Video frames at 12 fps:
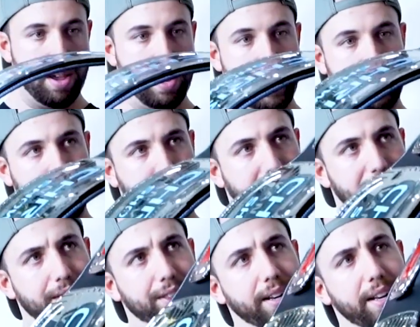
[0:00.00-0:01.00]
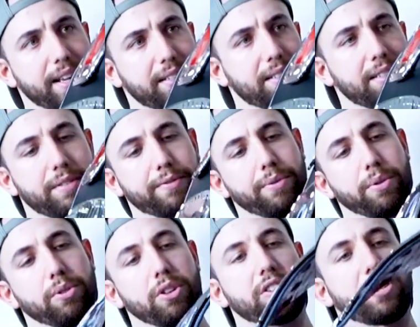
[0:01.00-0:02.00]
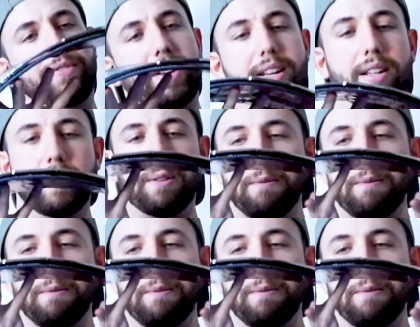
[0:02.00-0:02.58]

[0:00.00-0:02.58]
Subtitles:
And the plate thickness, from the looks of it,